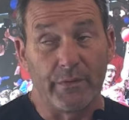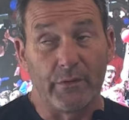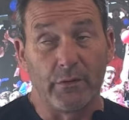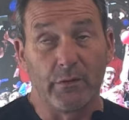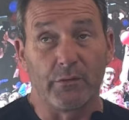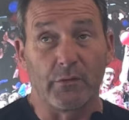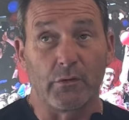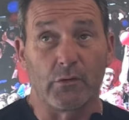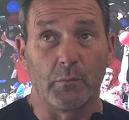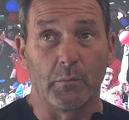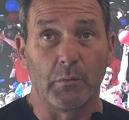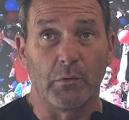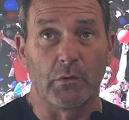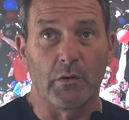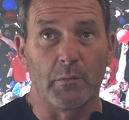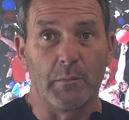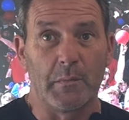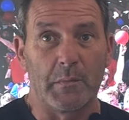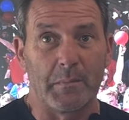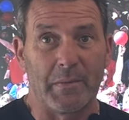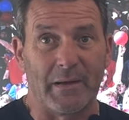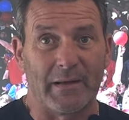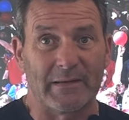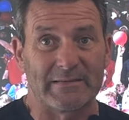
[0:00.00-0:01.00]
another couple
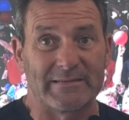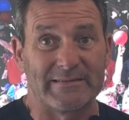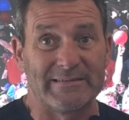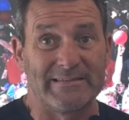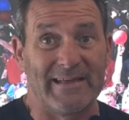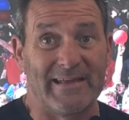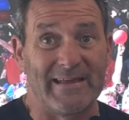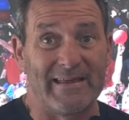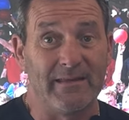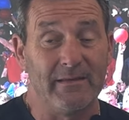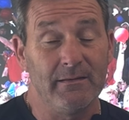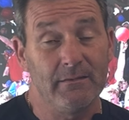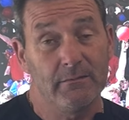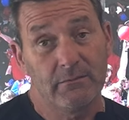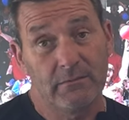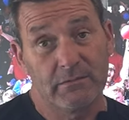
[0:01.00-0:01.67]
coming back today,